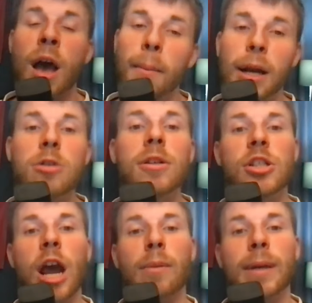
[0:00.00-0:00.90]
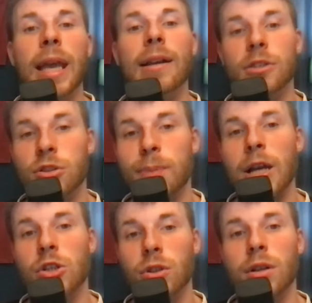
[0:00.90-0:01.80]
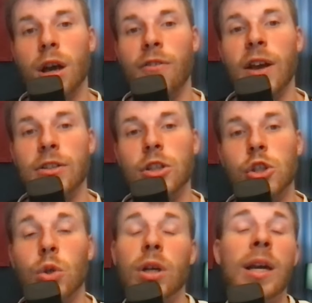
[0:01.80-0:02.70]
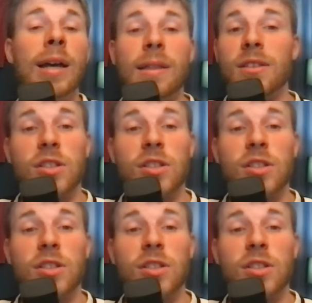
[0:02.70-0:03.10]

but I think Jared McCain is special enough as a shooter that the